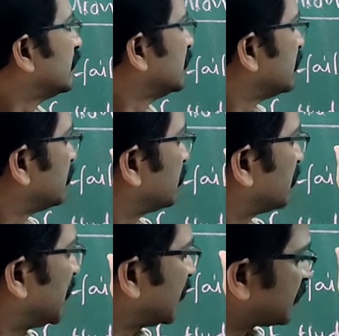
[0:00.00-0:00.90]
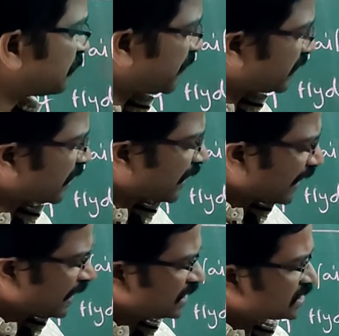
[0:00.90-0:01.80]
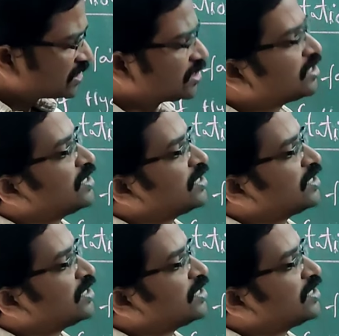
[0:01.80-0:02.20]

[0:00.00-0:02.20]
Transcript: in the spectral lines